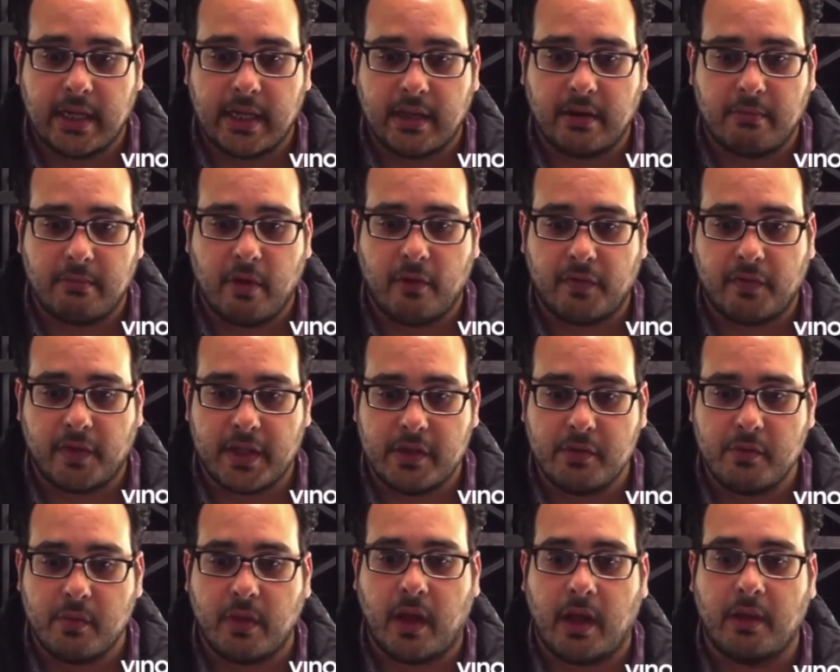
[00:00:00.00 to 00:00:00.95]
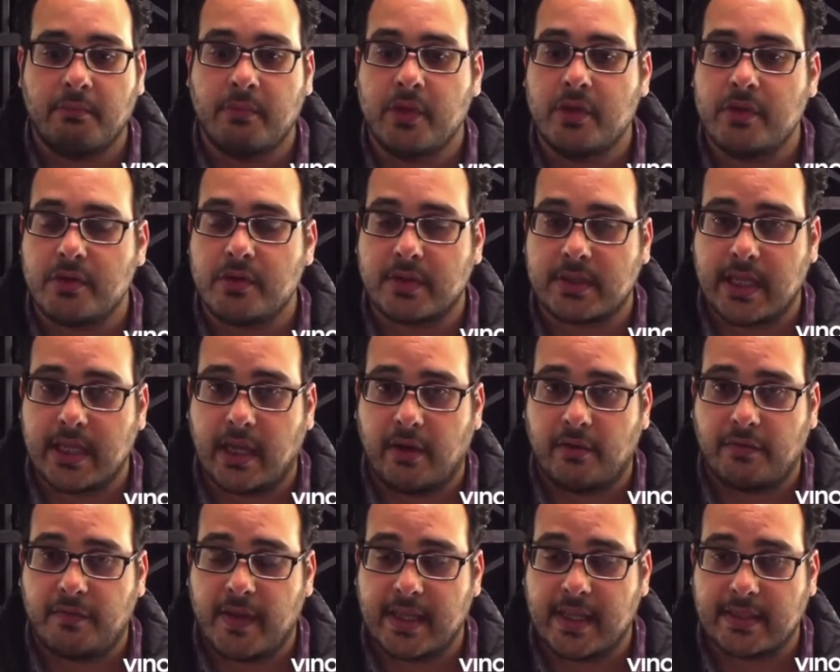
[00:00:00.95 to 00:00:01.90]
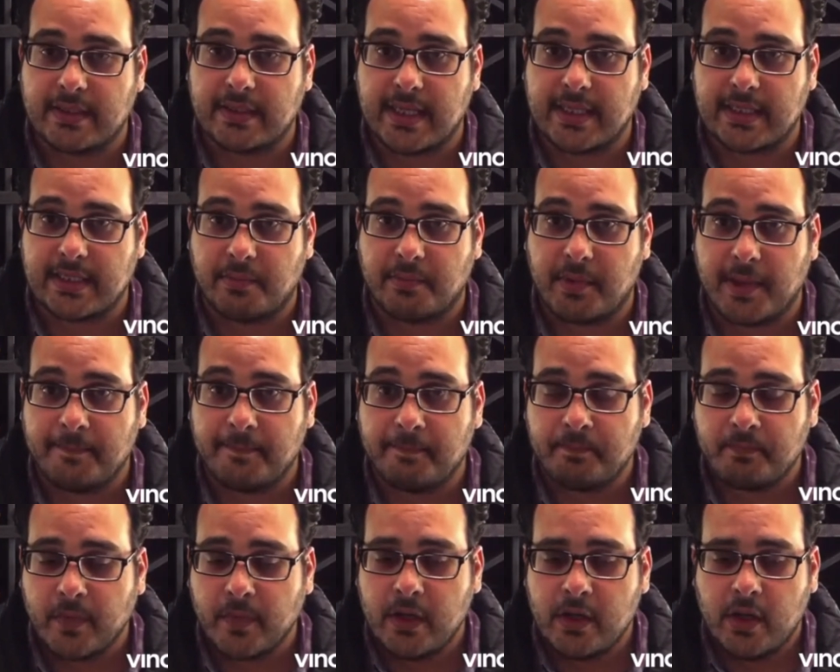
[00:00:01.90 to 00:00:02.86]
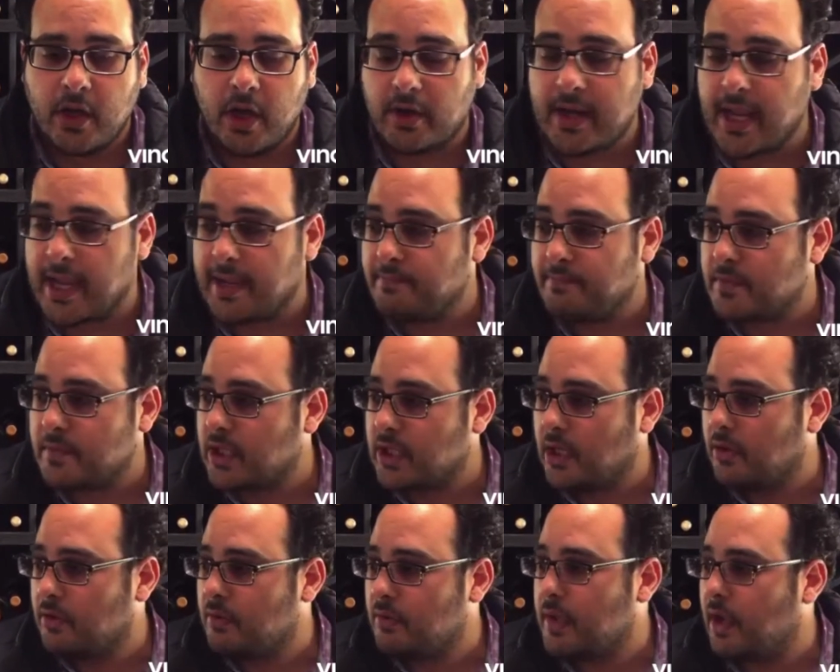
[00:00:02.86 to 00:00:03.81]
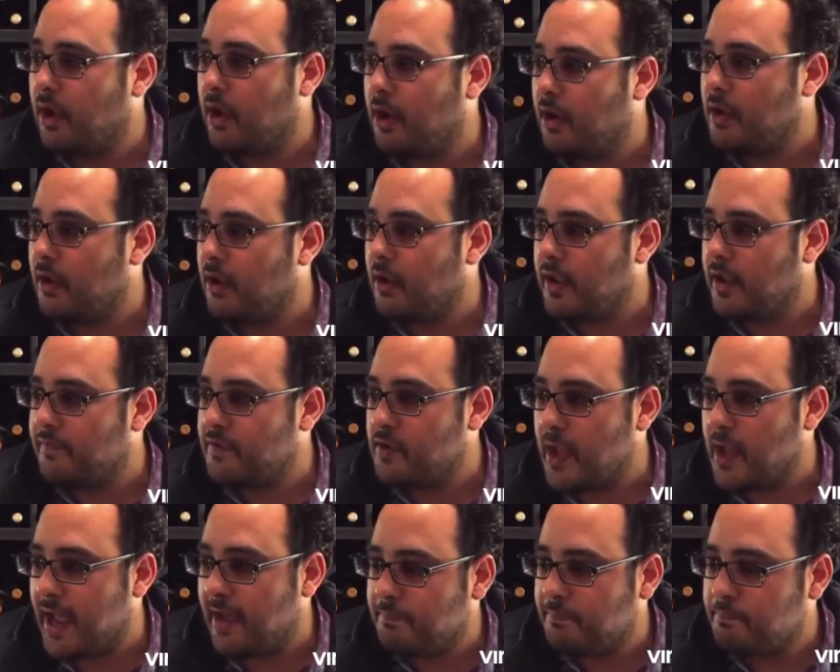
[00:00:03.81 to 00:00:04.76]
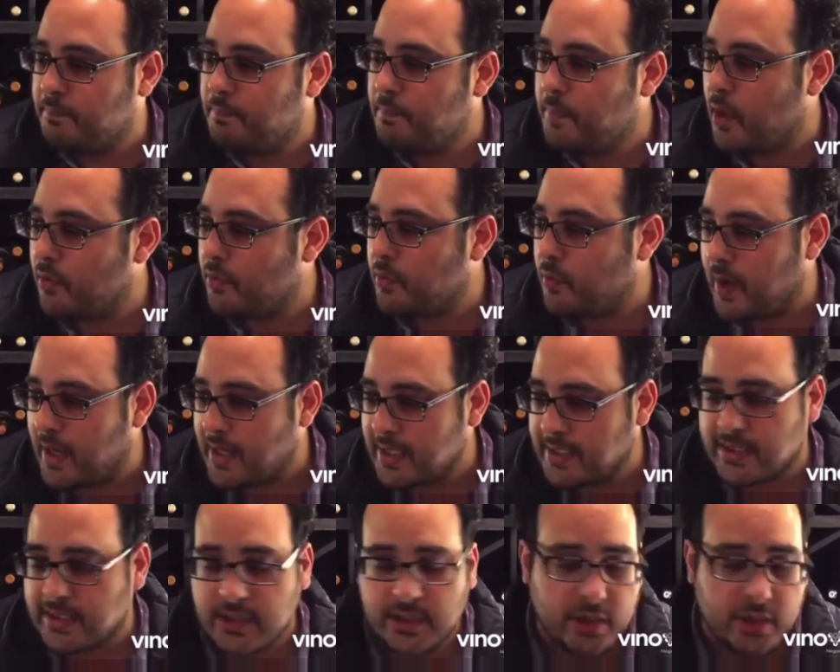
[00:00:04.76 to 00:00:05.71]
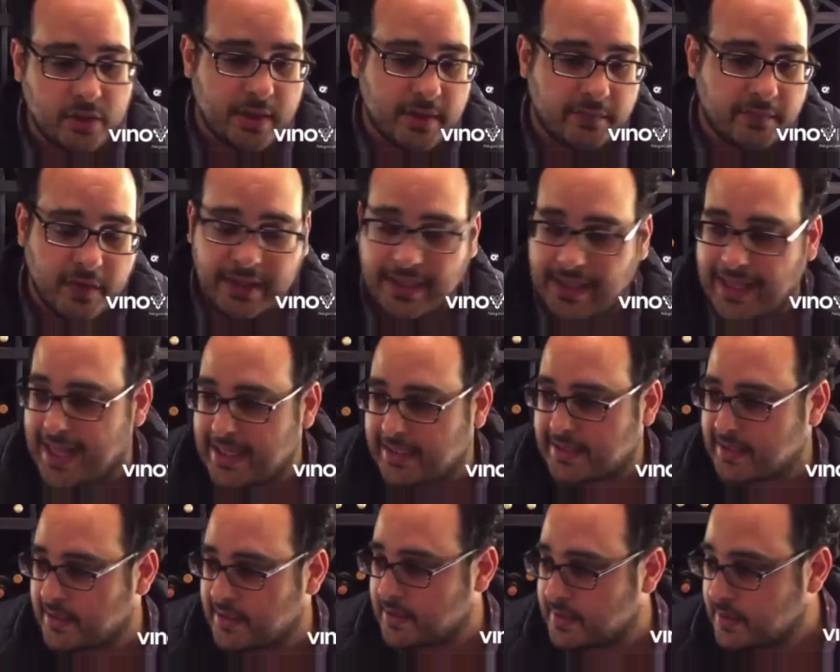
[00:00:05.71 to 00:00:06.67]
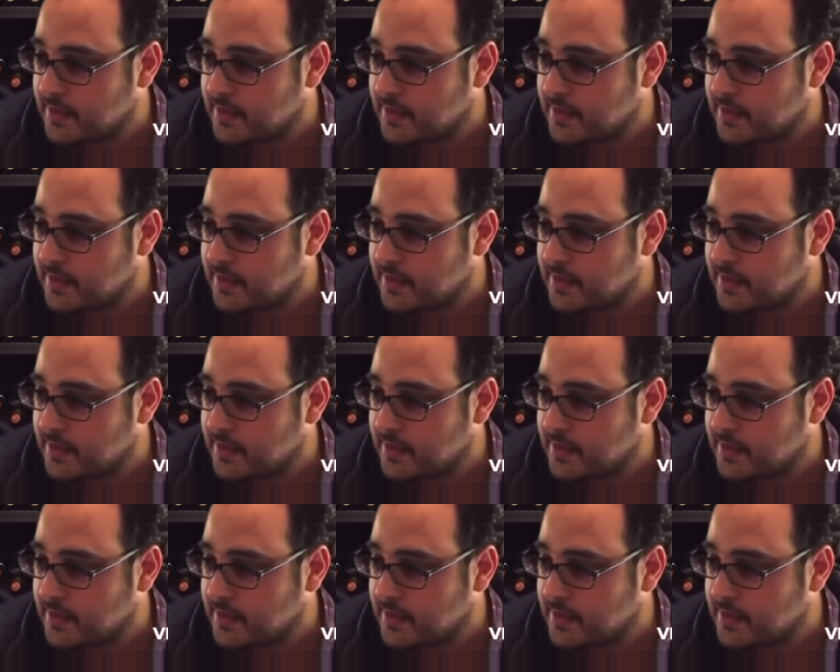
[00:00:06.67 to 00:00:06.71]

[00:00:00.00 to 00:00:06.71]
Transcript: hopefully you will unmute yourself and say something. Okay, so if you have both wines in two different glasses,